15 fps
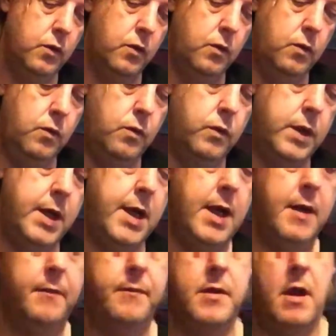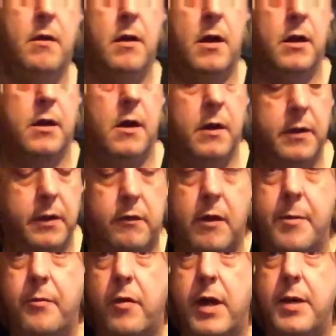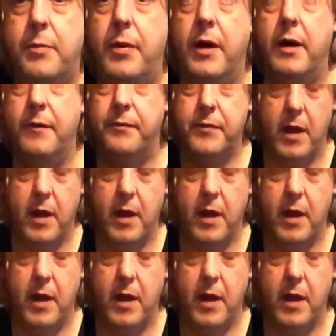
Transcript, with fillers: Ooh dear, y'all lot got the Grim Reaper.